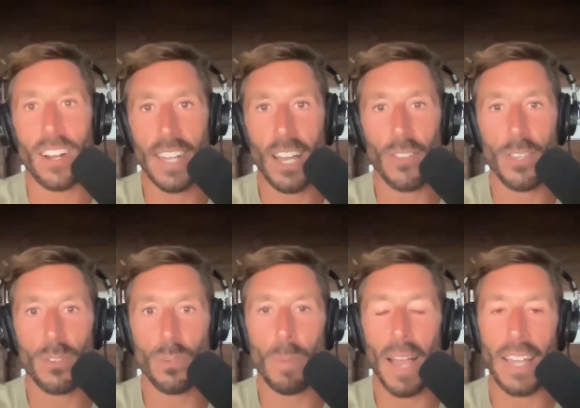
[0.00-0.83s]
unhealthy
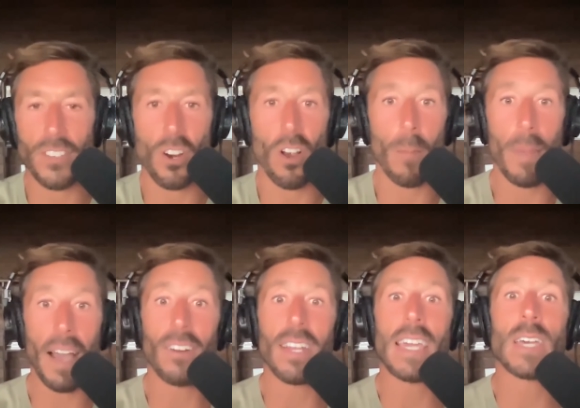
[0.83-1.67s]
user bias are all
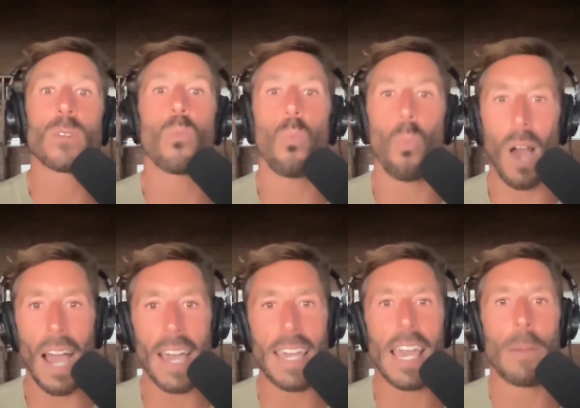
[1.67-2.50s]
about, and
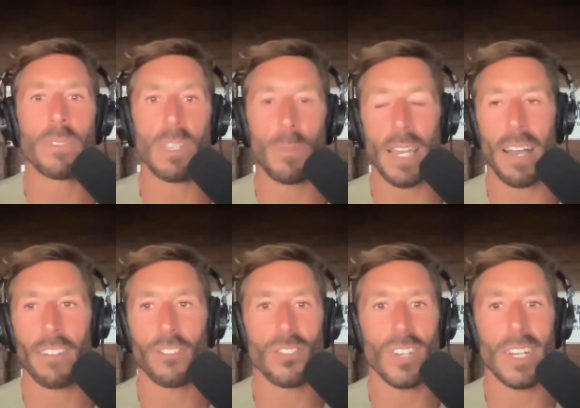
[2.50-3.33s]
why
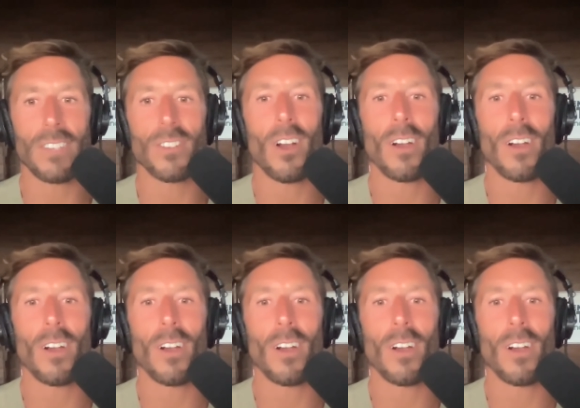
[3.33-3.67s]
epidemiology studies